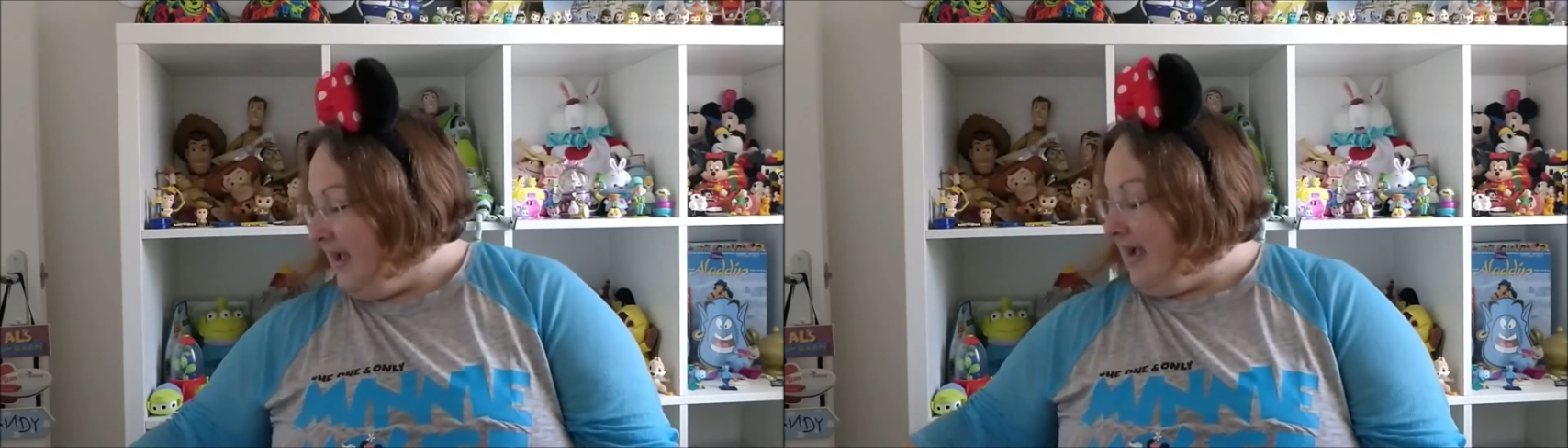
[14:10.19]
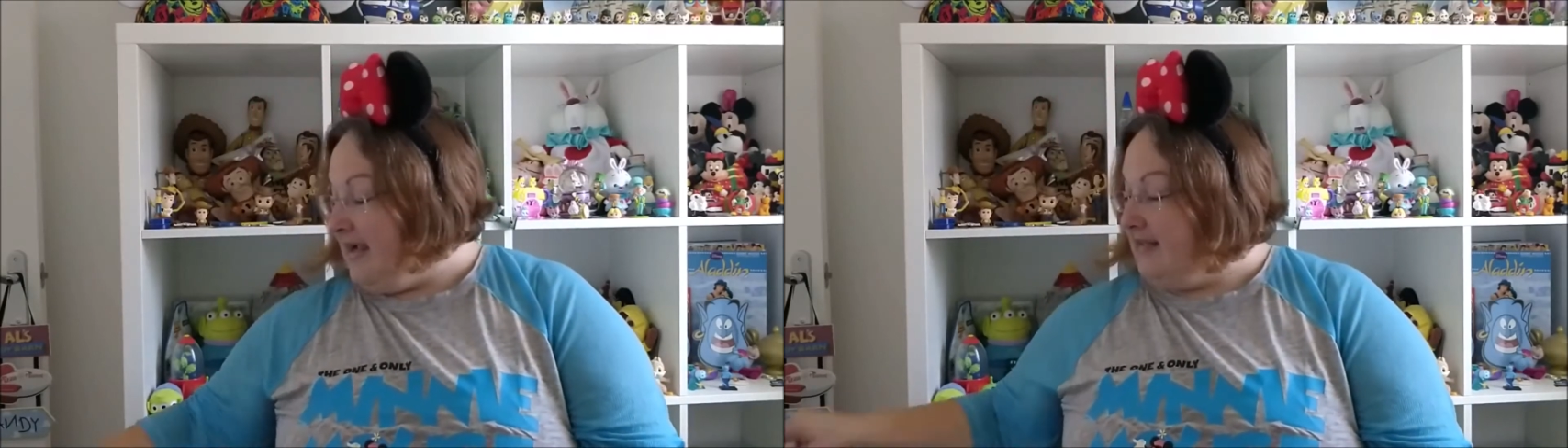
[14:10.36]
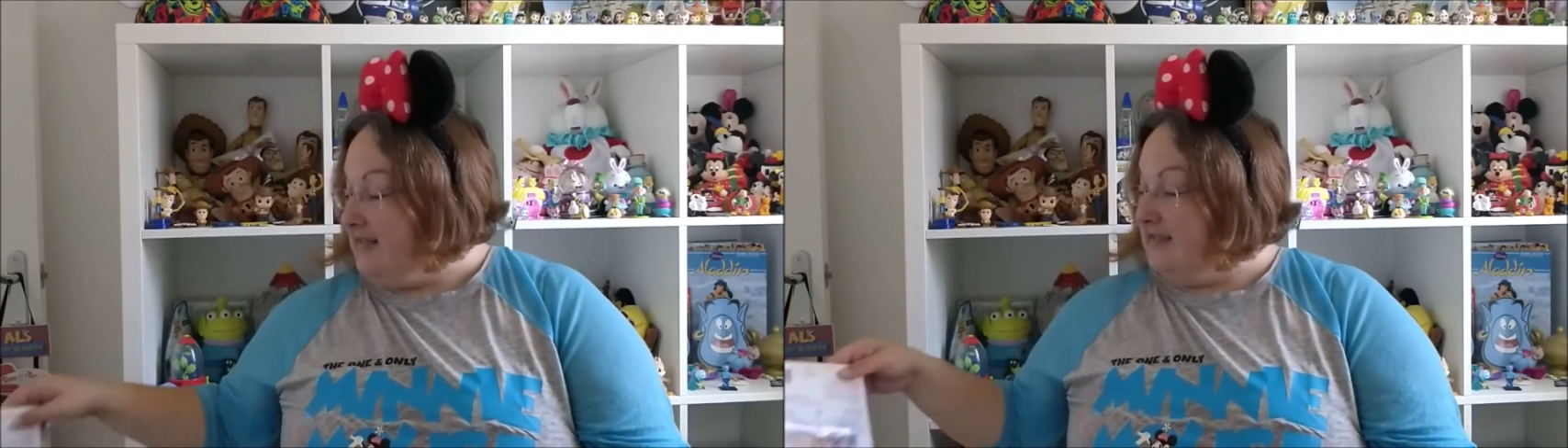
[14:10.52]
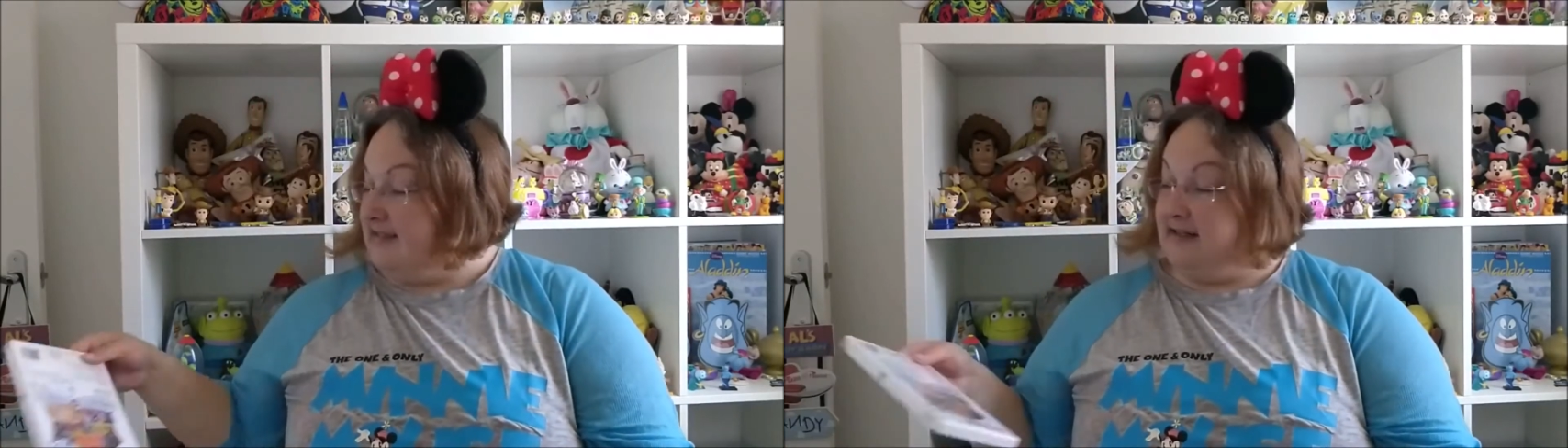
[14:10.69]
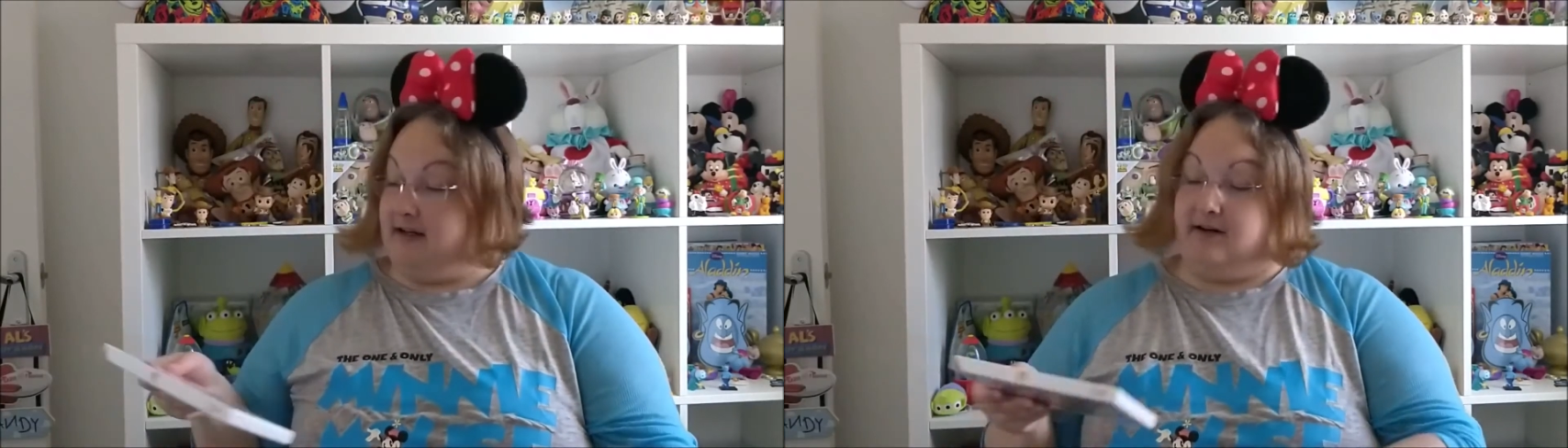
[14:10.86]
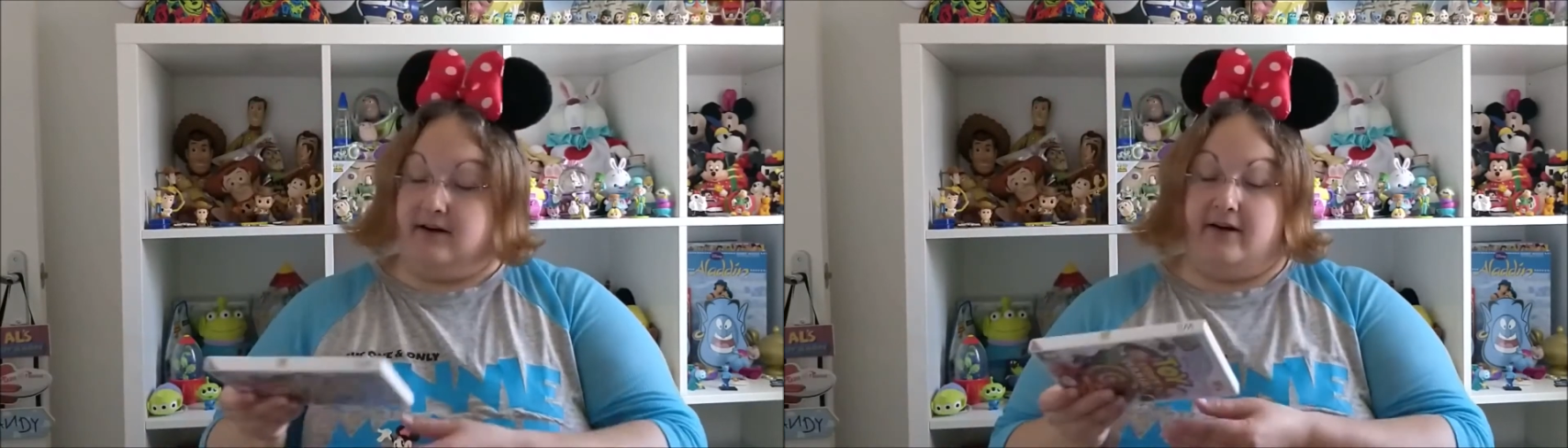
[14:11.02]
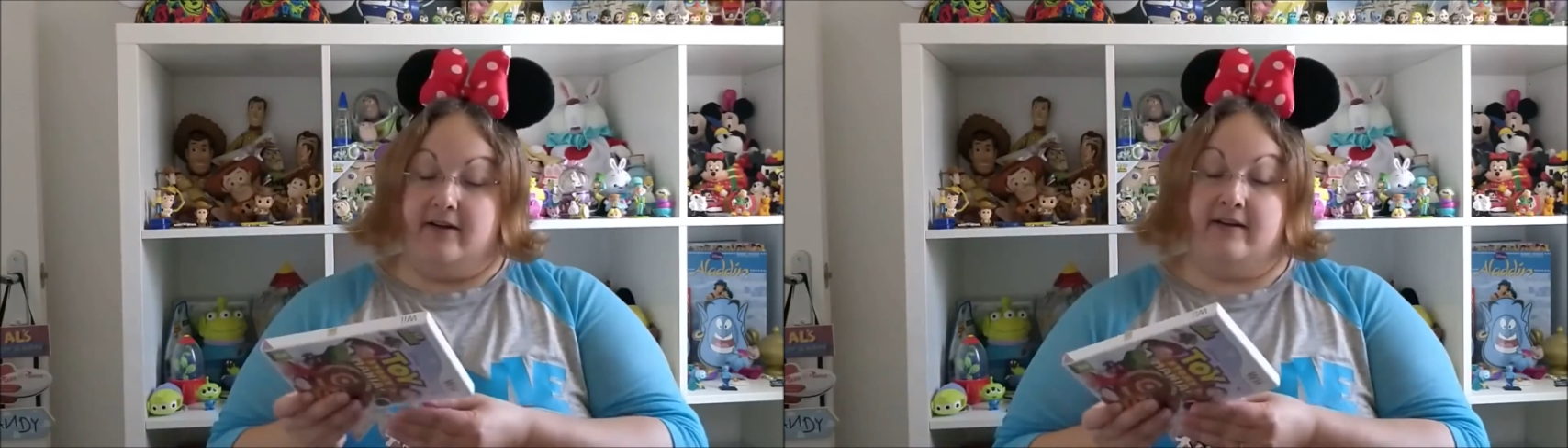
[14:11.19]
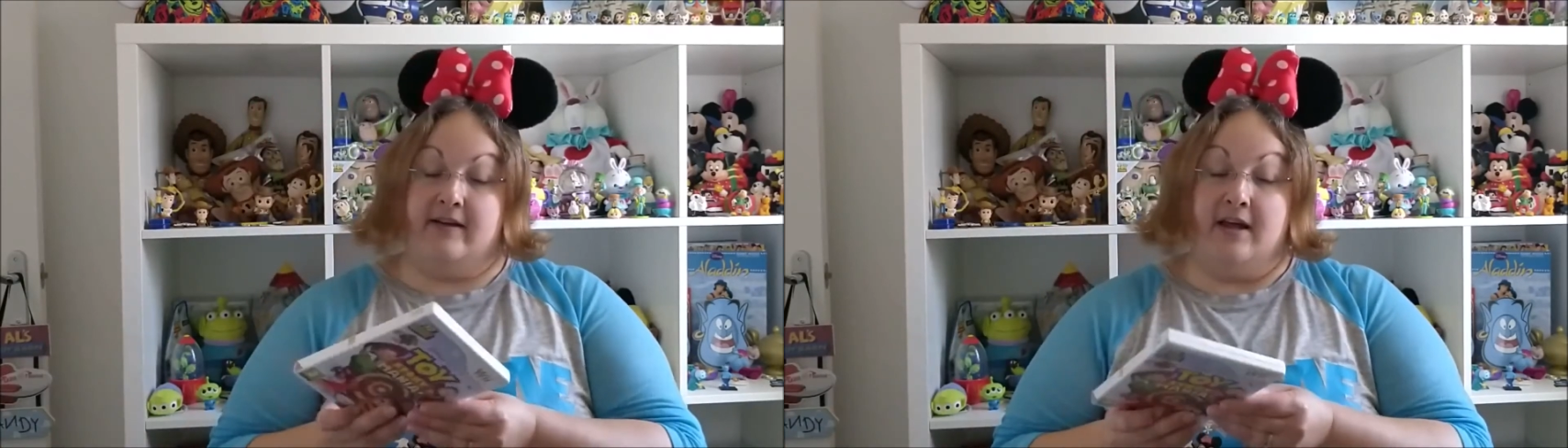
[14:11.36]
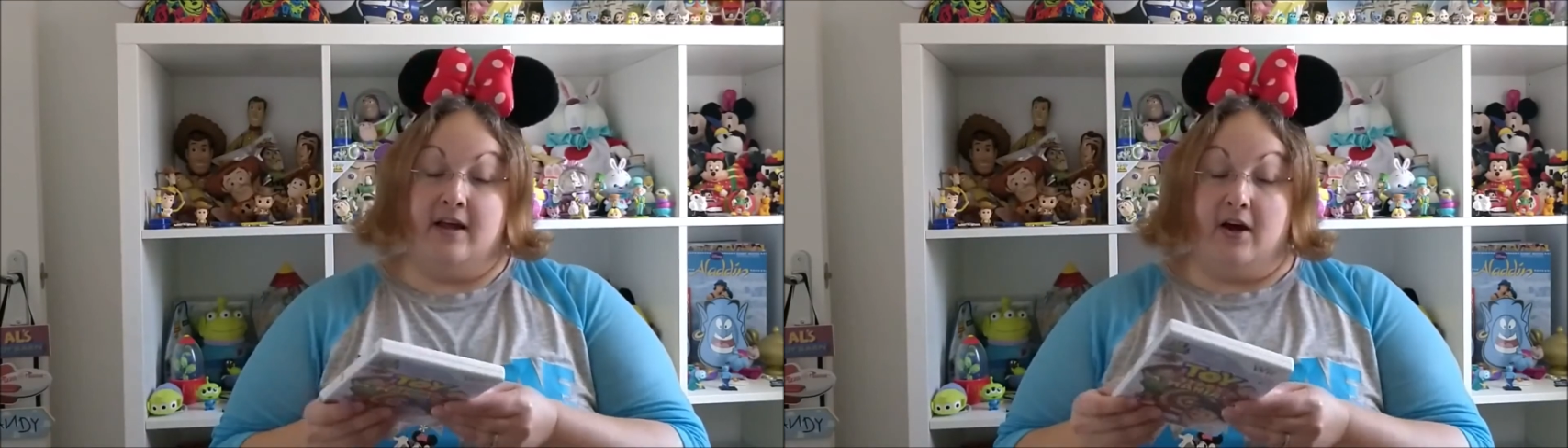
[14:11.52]
And
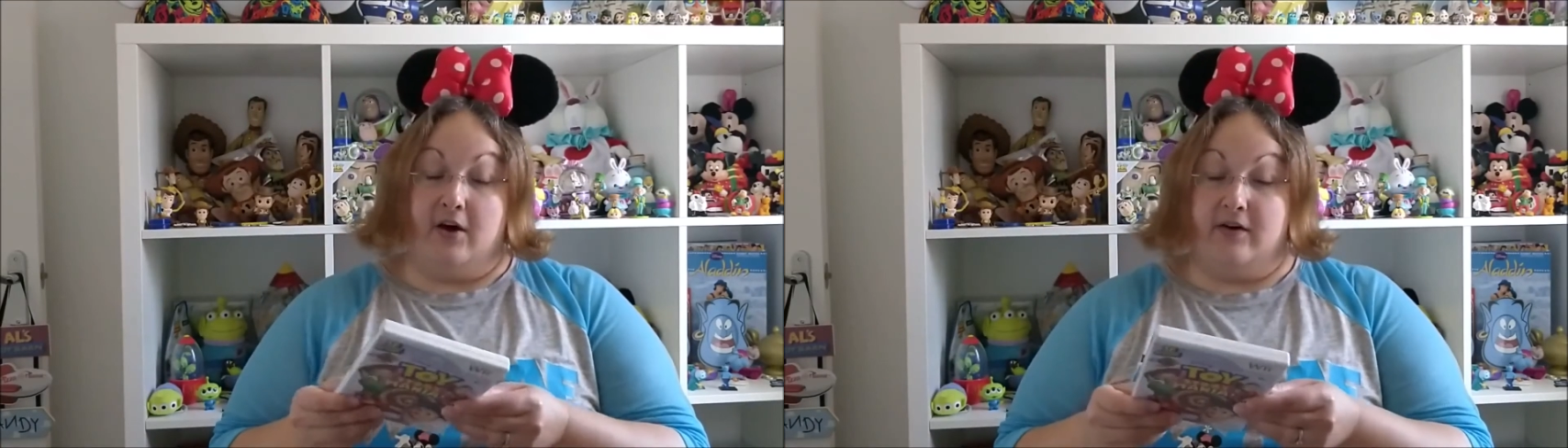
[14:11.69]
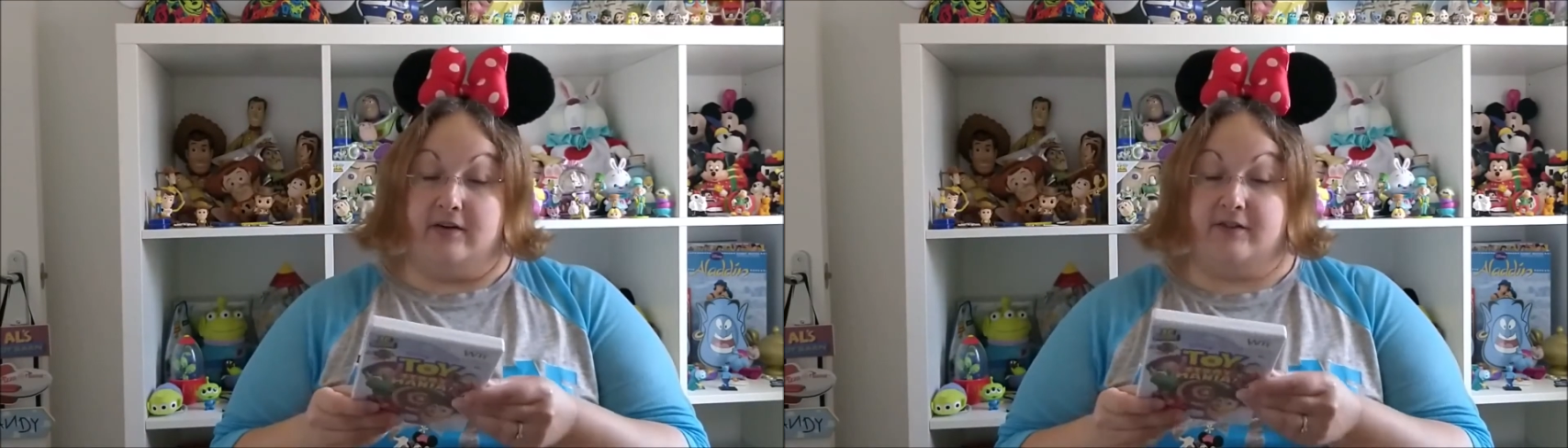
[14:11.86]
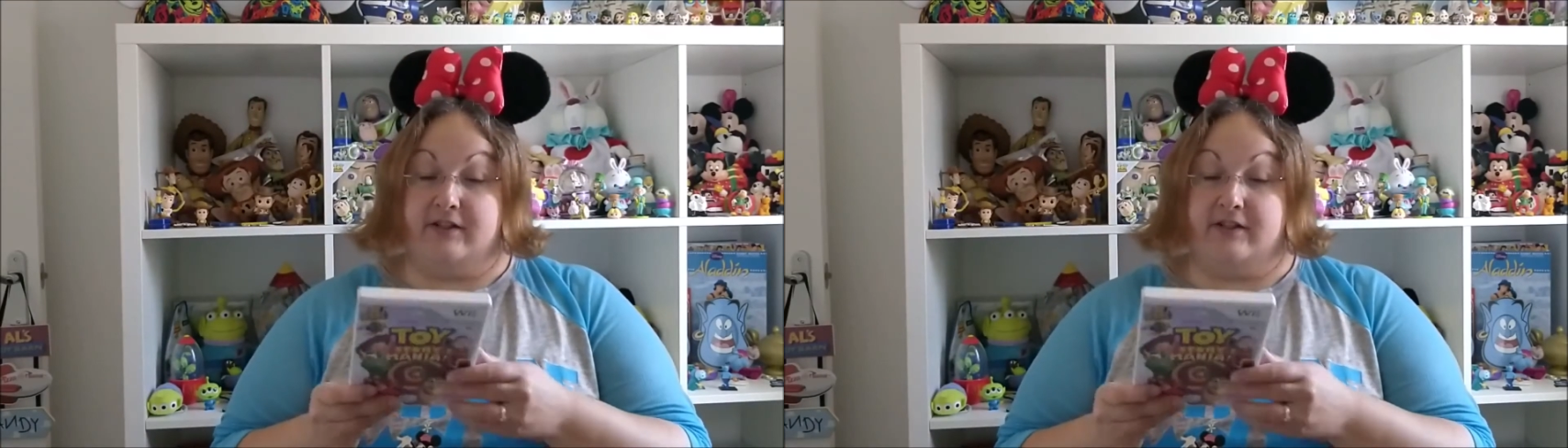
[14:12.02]
I've